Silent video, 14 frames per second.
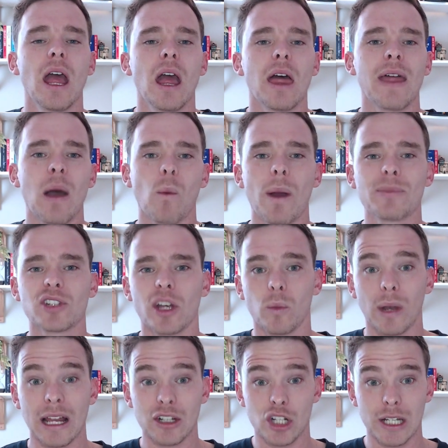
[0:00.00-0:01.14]
that website will
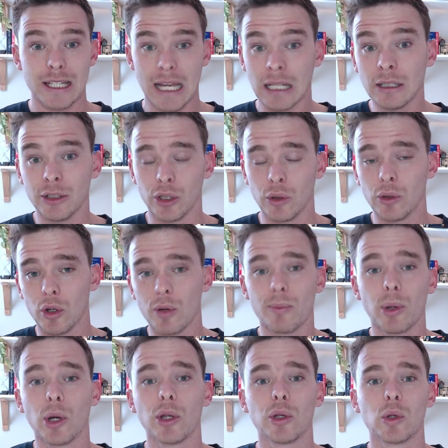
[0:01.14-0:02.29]
actually tell you. You can
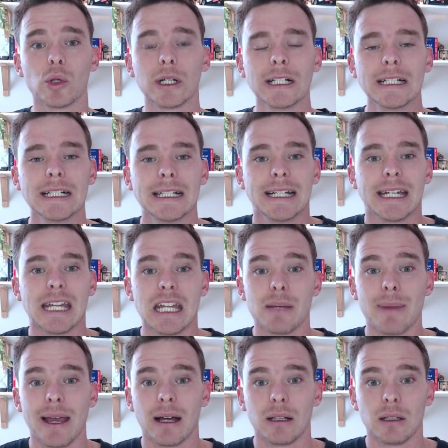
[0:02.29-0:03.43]
put your
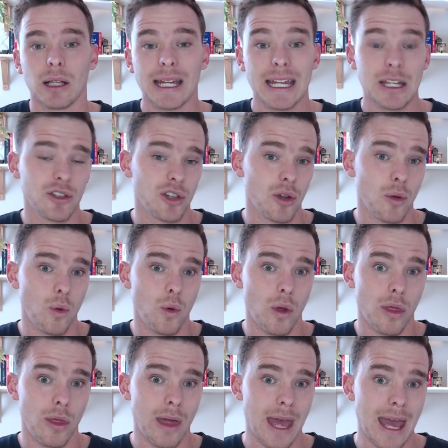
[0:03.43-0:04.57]
email into
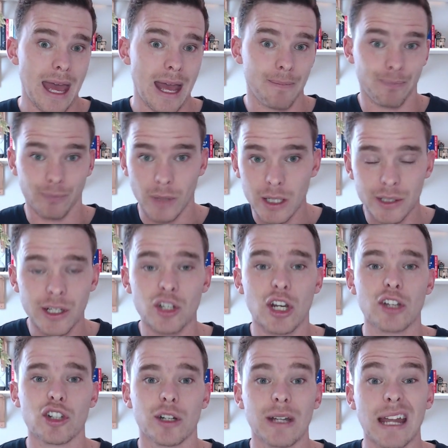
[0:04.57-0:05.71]
their search
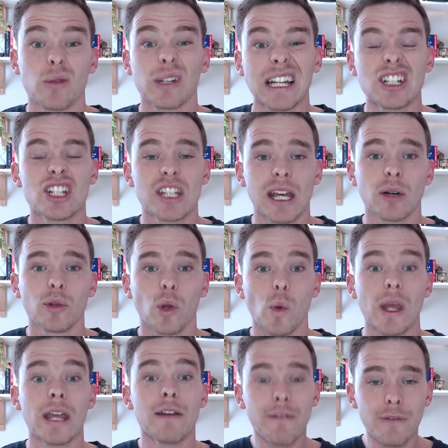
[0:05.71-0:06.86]
engine and it will actually tell you
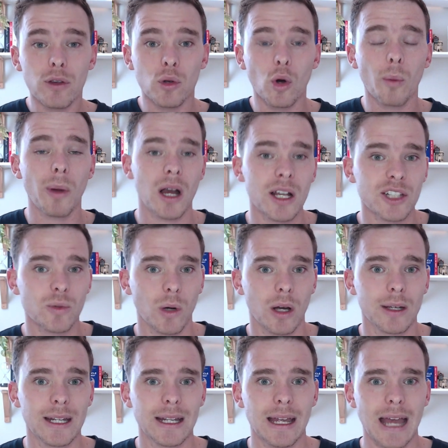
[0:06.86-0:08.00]
if your
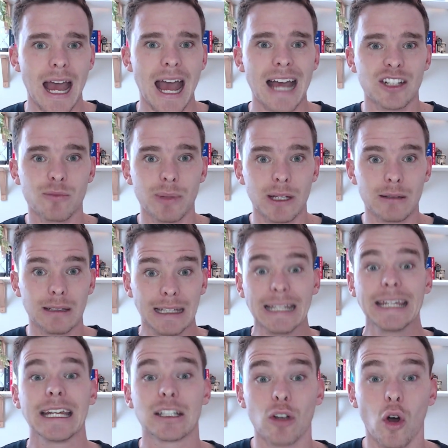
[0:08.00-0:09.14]
password has been
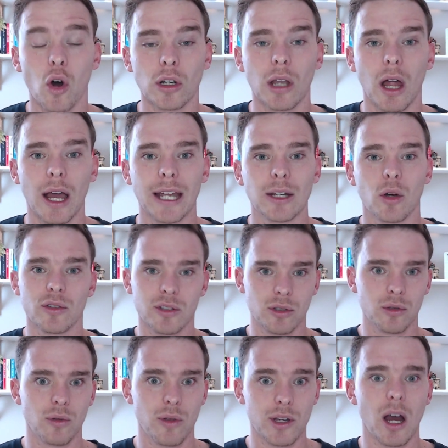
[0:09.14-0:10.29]
leaked online
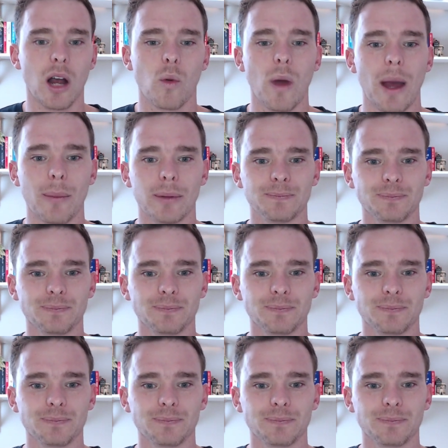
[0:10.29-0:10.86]
onto the dark web